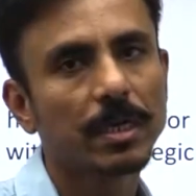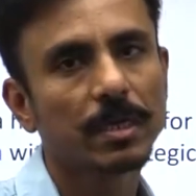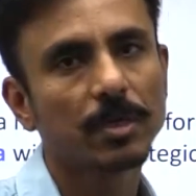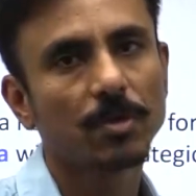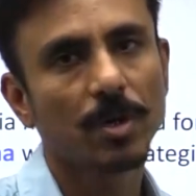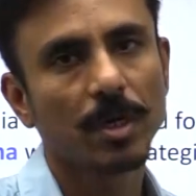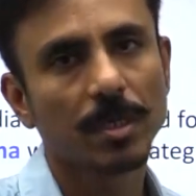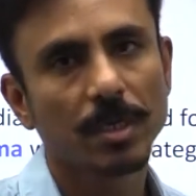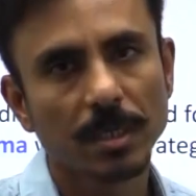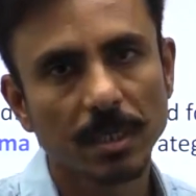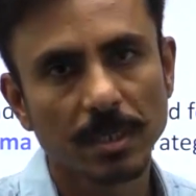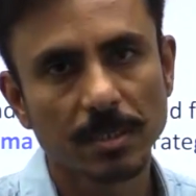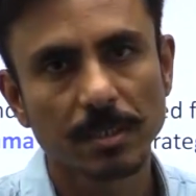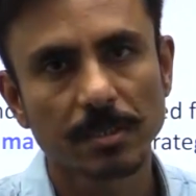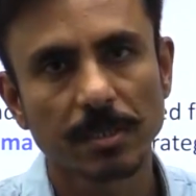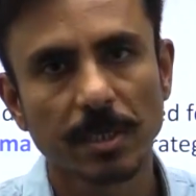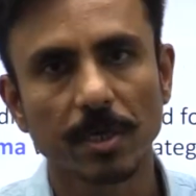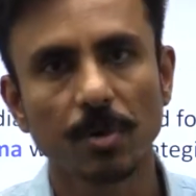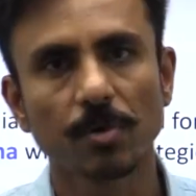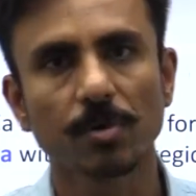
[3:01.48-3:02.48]
at United
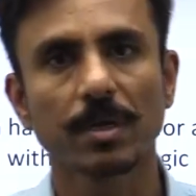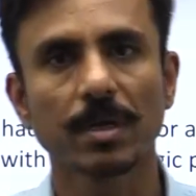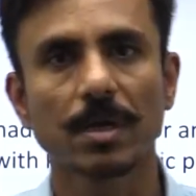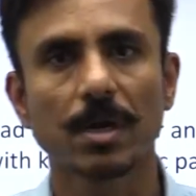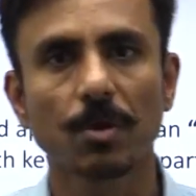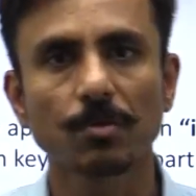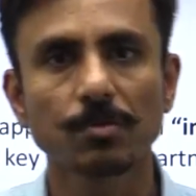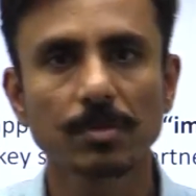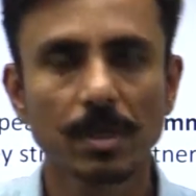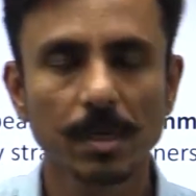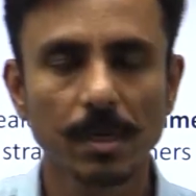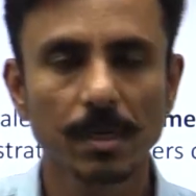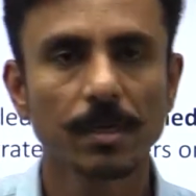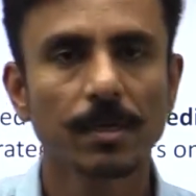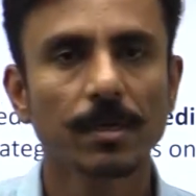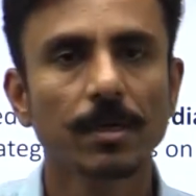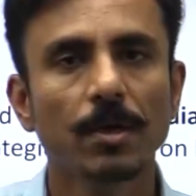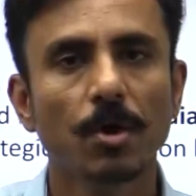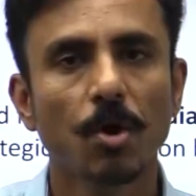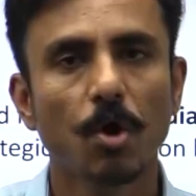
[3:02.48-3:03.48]
Nations Security Council,
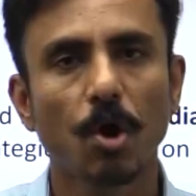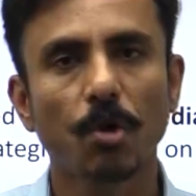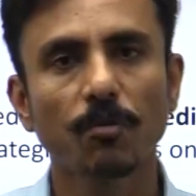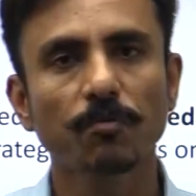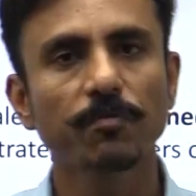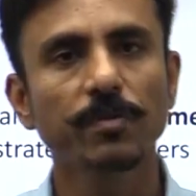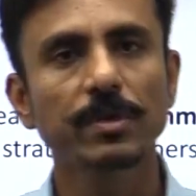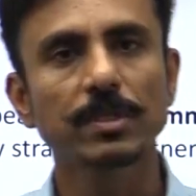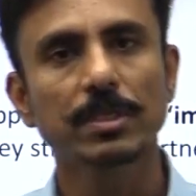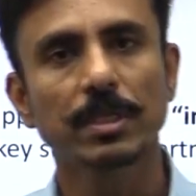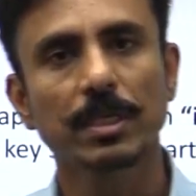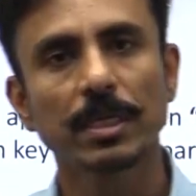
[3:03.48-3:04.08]
of which